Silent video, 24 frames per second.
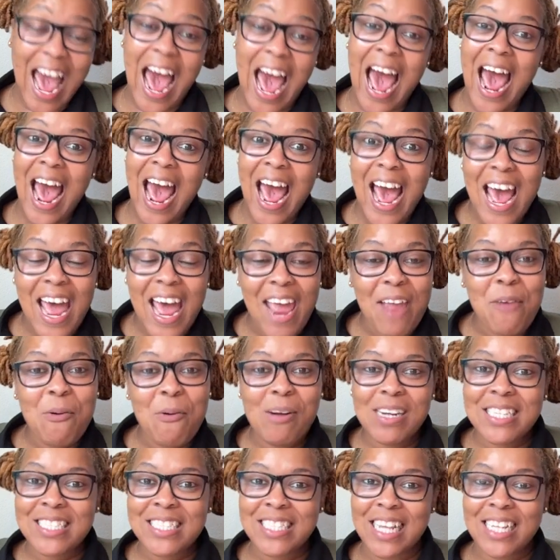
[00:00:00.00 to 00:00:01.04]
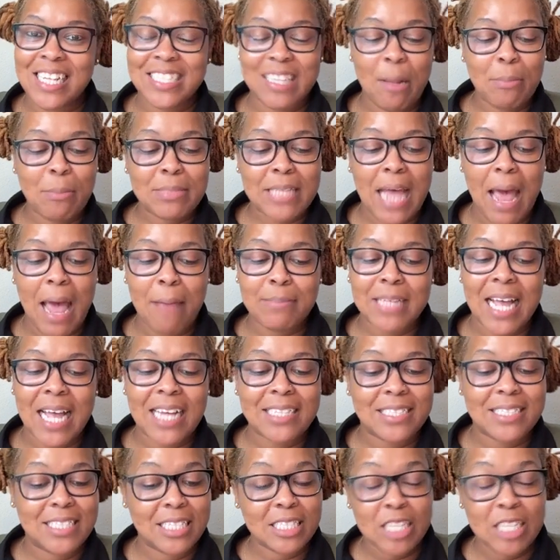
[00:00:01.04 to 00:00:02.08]
I want to say sometimes
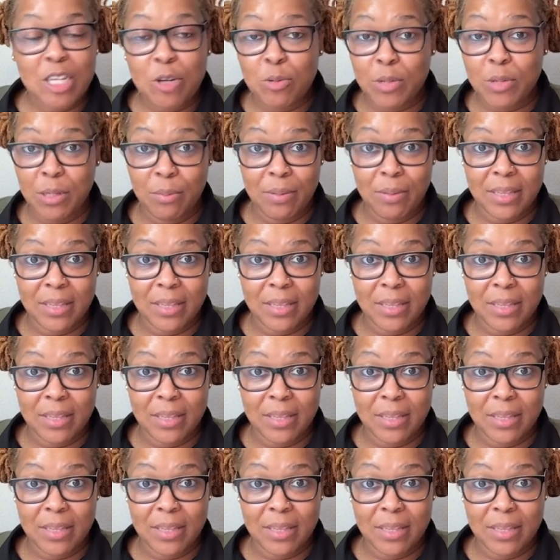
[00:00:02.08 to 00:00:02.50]
I disagree